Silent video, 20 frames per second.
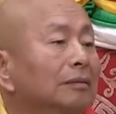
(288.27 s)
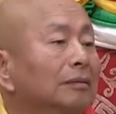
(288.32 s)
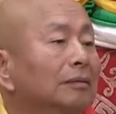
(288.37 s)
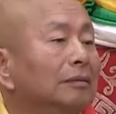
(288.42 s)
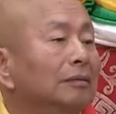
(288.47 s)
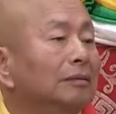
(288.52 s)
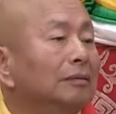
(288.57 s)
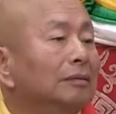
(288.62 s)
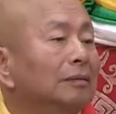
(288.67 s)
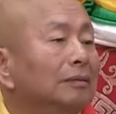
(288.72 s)

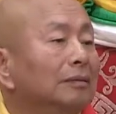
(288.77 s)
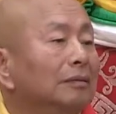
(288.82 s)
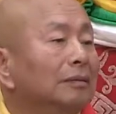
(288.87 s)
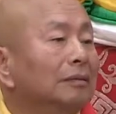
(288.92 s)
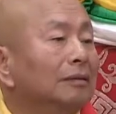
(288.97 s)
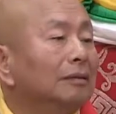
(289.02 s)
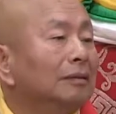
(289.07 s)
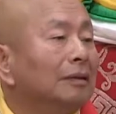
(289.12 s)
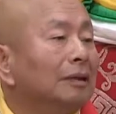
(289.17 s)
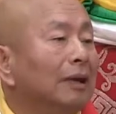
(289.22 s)
And
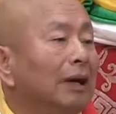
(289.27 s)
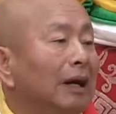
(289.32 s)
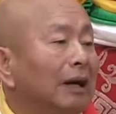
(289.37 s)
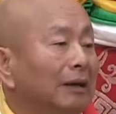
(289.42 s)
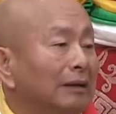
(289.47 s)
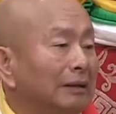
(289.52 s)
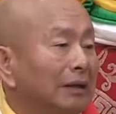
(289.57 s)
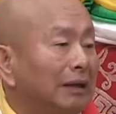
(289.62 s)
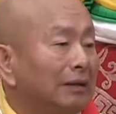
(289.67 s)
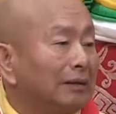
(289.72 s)
Kuan
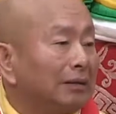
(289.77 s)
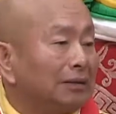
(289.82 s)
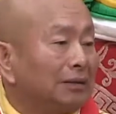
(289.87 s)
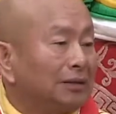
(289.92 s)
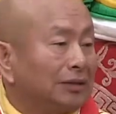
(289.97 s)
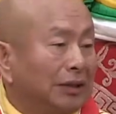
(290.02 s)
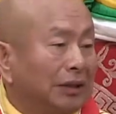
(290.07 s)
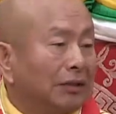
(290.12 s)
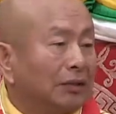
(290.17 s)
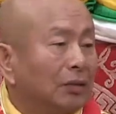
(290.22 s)

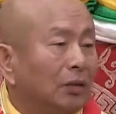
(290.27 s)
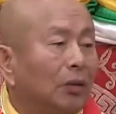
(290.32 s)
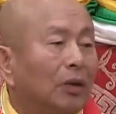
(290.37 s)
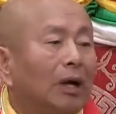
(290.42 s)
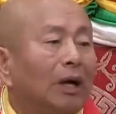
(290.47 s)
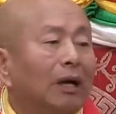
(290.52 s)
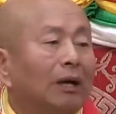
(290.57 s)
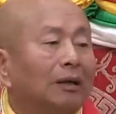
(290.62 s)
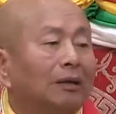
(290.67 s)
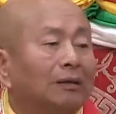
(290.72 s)
Yin's
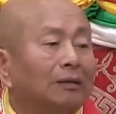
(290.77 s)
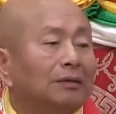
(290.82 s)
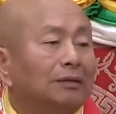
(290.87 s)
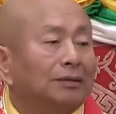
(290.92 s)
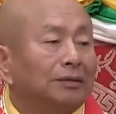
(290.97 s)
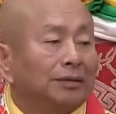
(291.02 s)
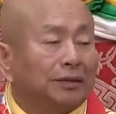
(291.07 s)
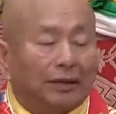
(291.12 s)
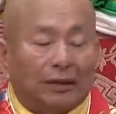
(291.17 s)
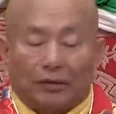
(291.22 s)

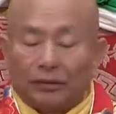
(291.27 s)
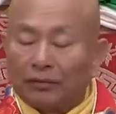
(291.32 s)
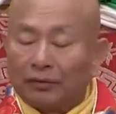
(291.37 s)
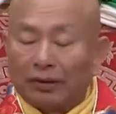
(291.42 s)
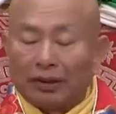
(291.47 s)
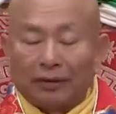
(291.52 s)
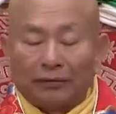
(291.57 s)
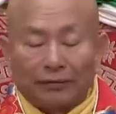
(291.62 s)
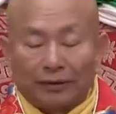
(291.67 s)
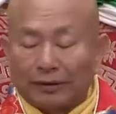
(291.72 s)

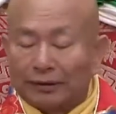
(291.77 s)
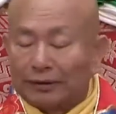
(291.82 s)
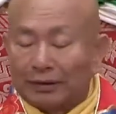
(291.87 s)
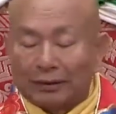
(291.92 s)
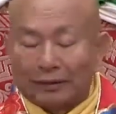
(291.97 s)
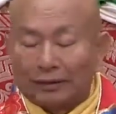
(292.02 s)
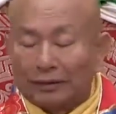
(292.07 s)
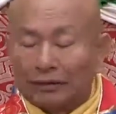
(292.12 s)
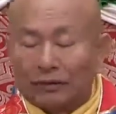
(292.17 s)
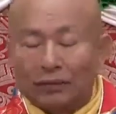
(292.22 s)

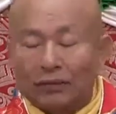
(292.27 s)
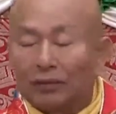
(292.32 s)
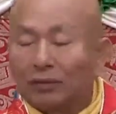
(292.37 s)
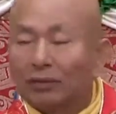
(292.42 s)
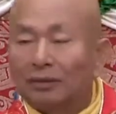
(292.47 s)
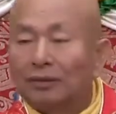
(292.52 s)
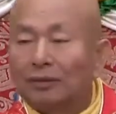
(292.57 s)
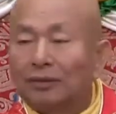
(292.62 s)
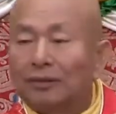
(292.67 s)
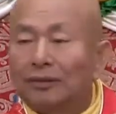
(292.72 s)
emanations
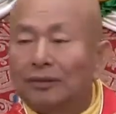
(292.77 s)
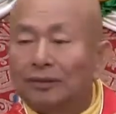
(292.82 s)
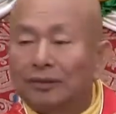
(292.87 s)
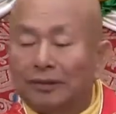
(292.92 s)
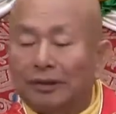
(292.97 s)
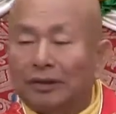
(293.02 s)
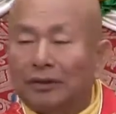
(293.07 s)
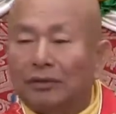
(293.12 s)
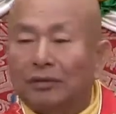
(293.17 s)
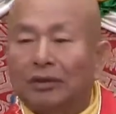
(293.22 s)

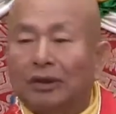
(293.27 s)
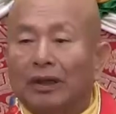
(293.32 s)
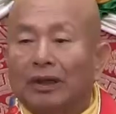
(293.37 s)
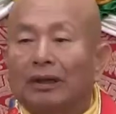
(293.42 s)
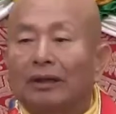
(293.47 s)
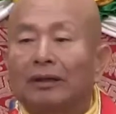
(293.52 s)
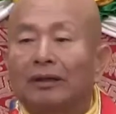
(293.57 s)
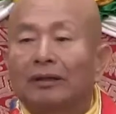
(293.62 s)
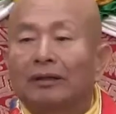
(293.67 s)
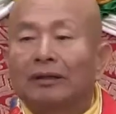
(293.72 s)
are the
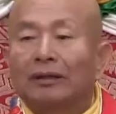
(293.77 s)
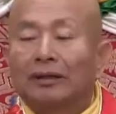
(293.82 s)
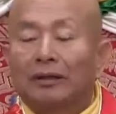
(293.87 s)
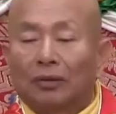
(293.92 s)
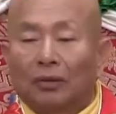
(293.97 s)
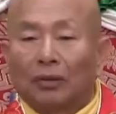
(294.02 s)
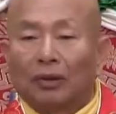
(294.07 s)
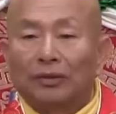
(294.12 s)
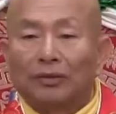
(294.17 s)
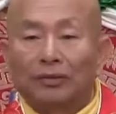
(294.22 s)

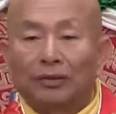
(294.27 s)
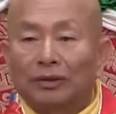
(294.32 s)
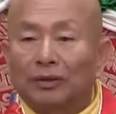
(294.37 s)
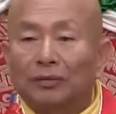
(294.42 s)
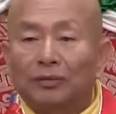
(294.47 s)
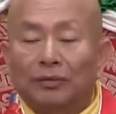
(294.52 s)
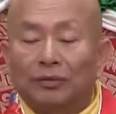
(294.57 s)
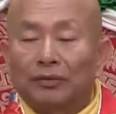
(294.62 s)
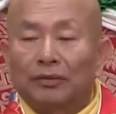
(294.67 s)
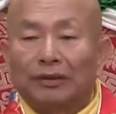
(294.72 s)

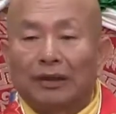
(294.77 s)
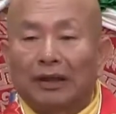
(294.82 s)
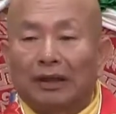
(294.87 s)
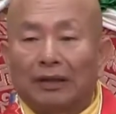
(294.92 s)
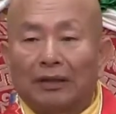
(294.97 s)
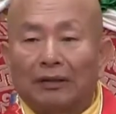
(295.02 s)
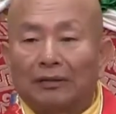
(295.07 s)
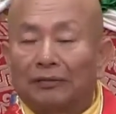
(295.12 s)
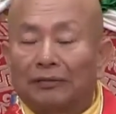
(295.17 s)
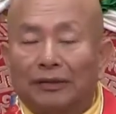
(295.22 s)
most
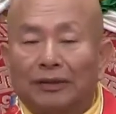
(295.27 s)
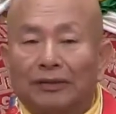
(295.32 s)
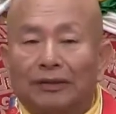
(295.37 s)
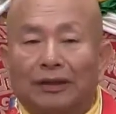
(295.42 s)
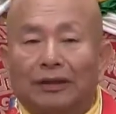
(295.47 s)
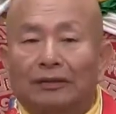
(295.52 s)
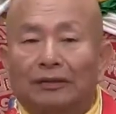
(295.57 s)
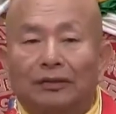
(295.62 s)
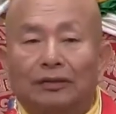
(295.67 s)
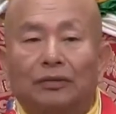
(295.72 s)

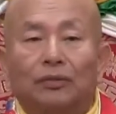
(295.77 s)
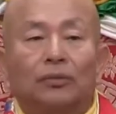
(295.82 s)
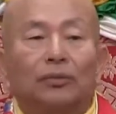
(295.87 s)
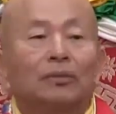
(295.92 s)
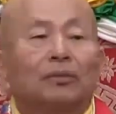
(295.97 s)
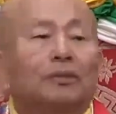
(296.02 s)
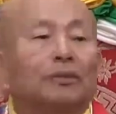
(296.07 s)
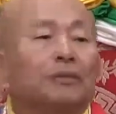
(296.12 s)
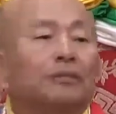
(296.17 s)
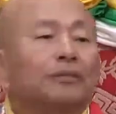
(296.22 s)

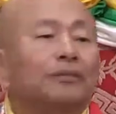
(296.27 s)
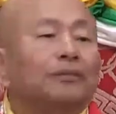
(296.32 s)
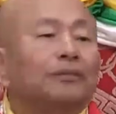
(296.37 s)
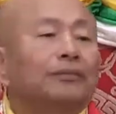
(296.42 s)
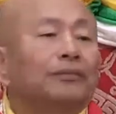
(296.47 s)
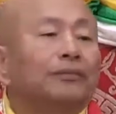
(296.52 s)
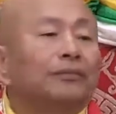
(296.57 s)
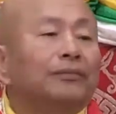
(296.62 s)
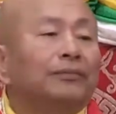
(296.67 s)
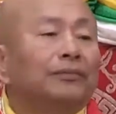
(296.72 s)
innumerable.
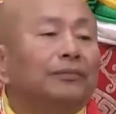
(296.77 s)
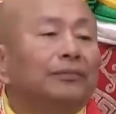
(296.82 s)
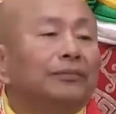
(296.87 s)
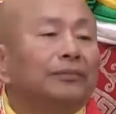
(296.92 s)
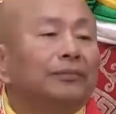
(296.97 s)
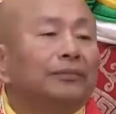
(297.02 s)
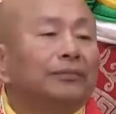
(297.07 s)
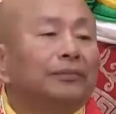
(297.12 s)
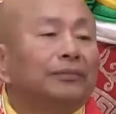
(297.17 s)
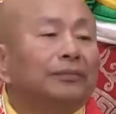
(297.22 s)
There are
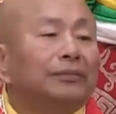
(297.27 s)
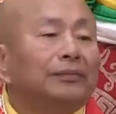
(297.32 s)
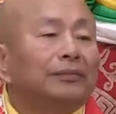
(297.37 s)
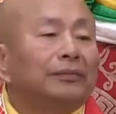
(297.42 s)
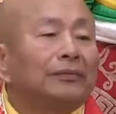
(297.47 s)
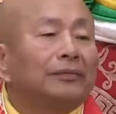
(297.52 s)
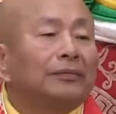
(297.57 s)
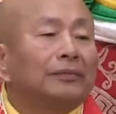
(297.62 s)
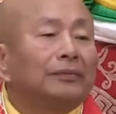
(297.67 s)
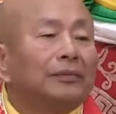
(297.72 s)
so many
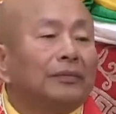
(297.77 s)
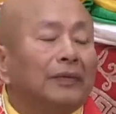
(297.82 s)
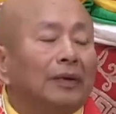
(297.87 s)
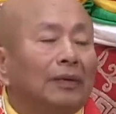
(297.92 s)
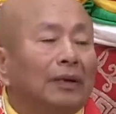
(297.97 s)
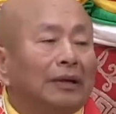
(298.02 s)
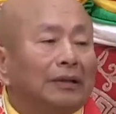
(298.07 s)
of them.